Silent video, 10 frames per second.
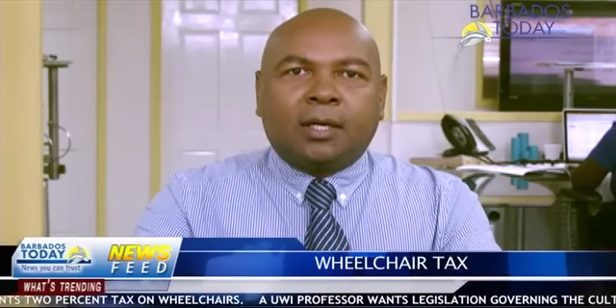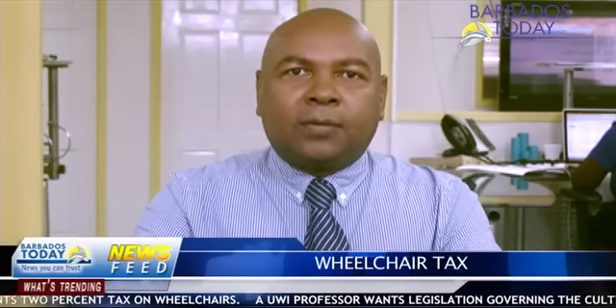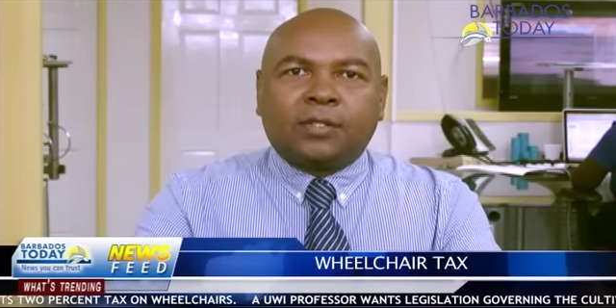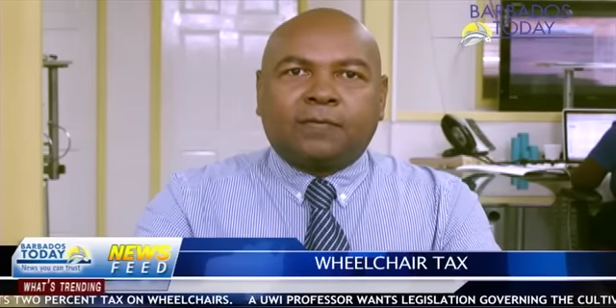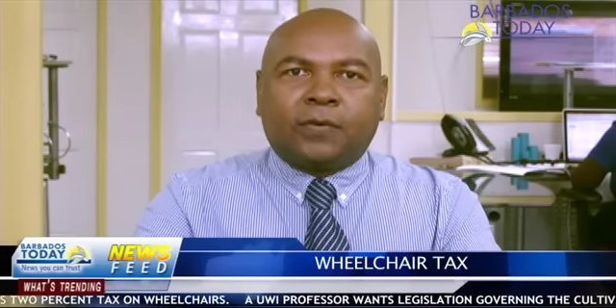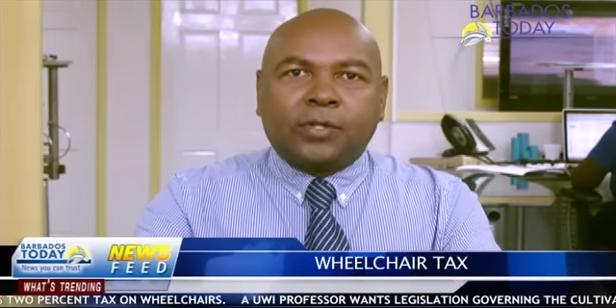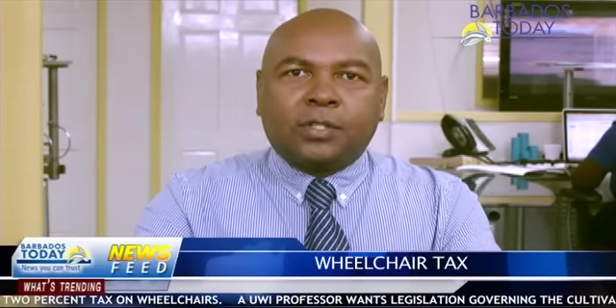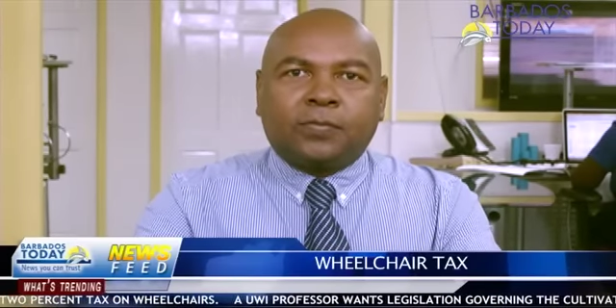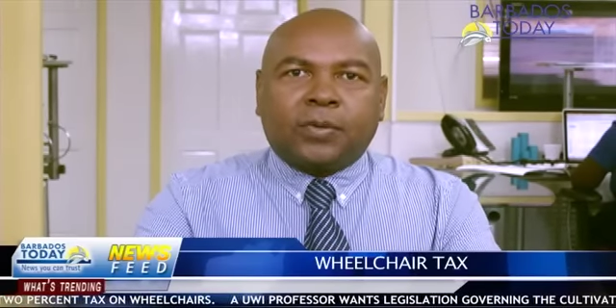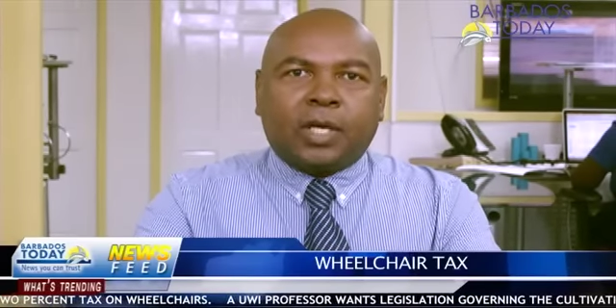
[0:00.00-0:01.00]
was forced
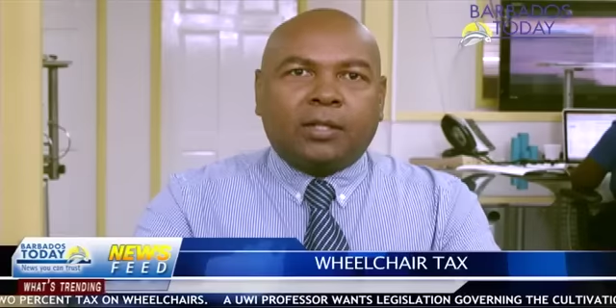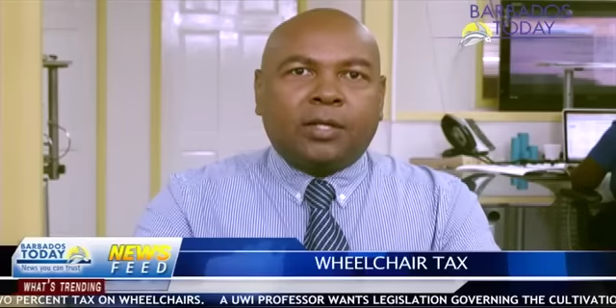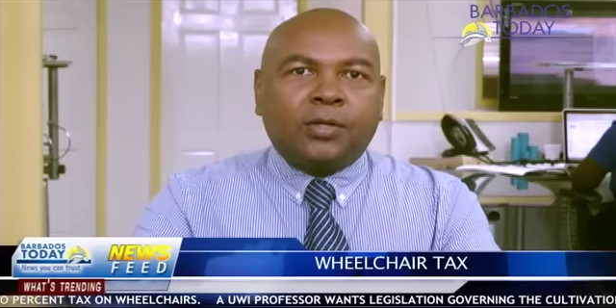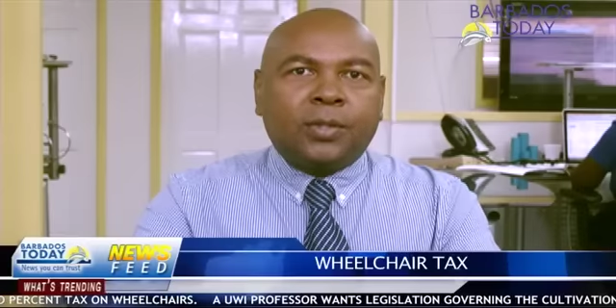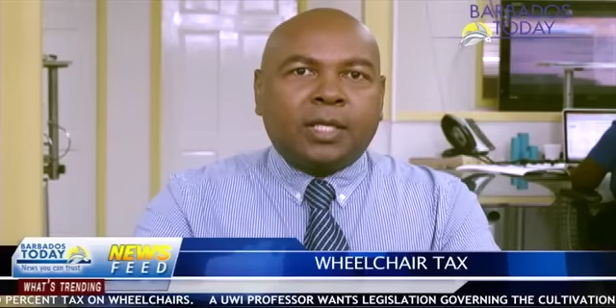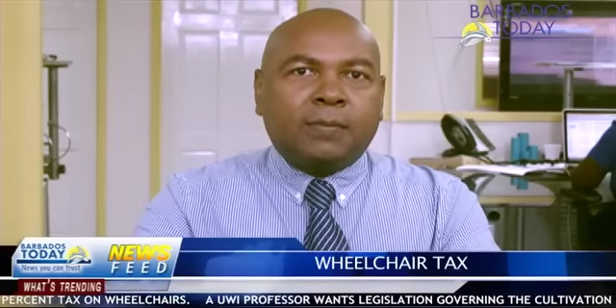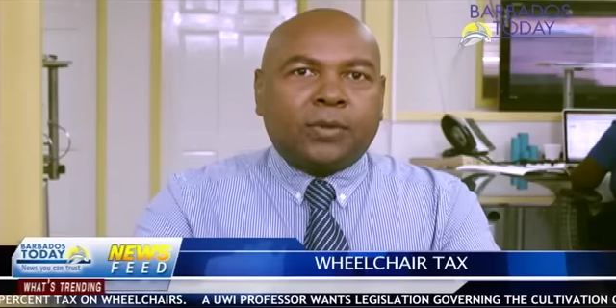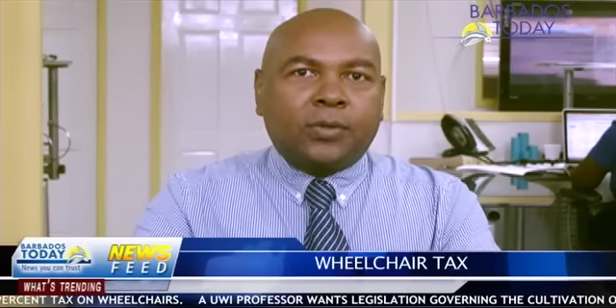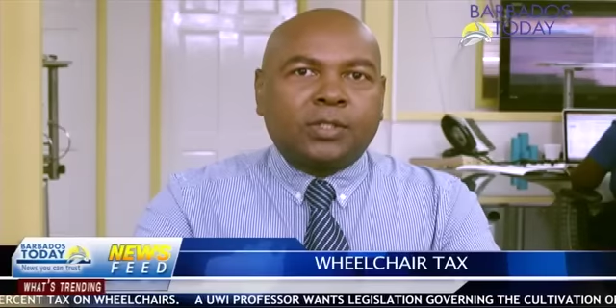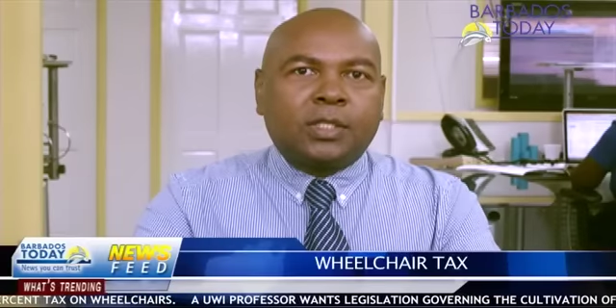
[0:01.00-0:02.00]
to pay the newly
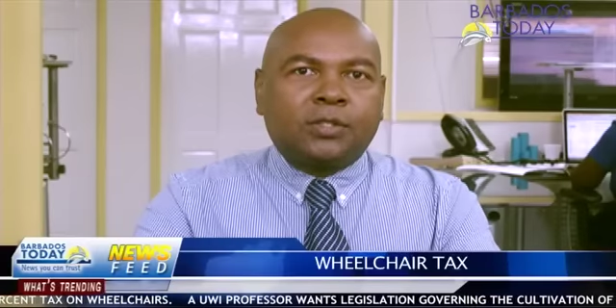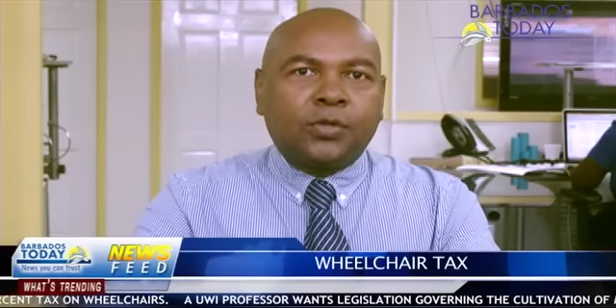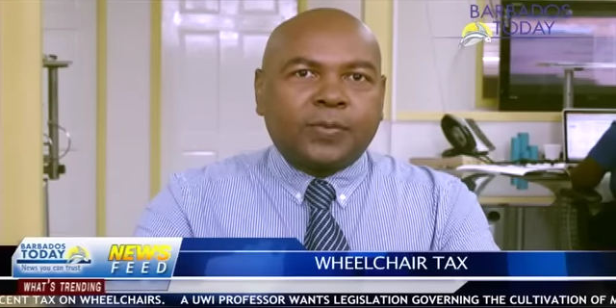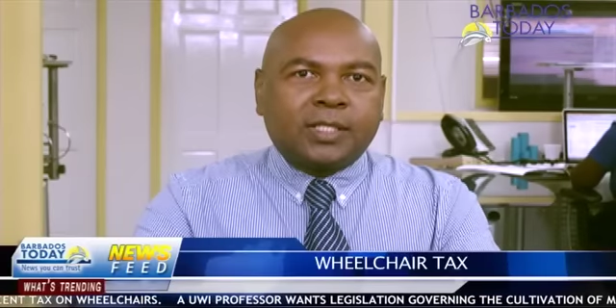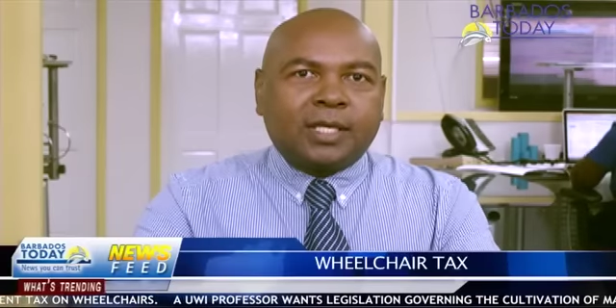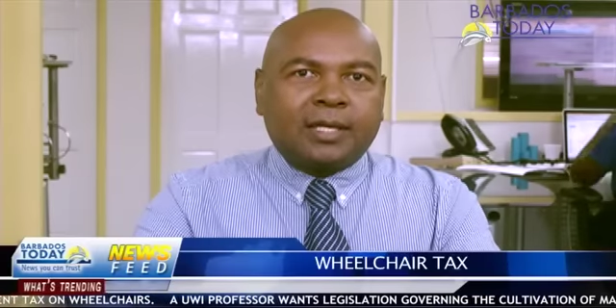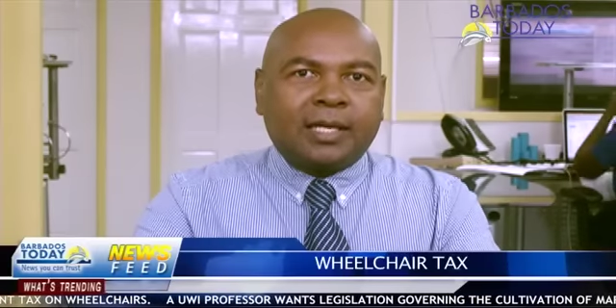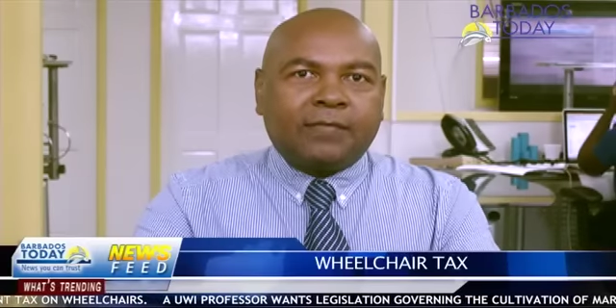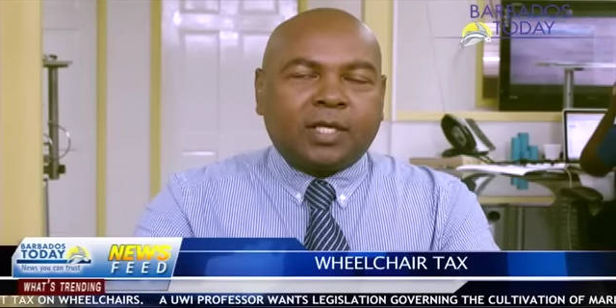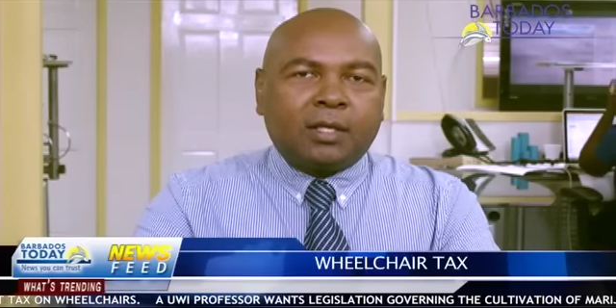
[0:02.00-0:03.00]
imposed 2%
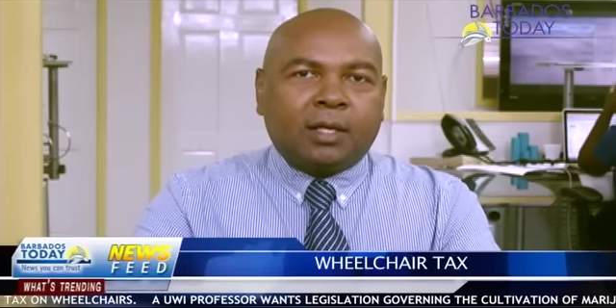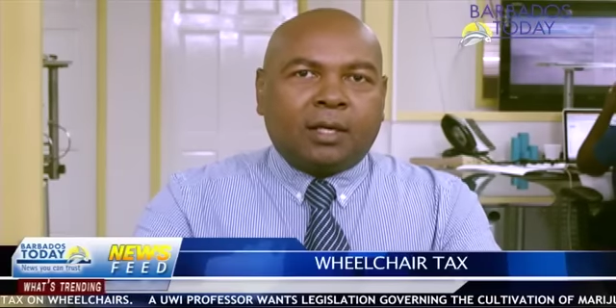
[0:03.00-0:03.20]
levy,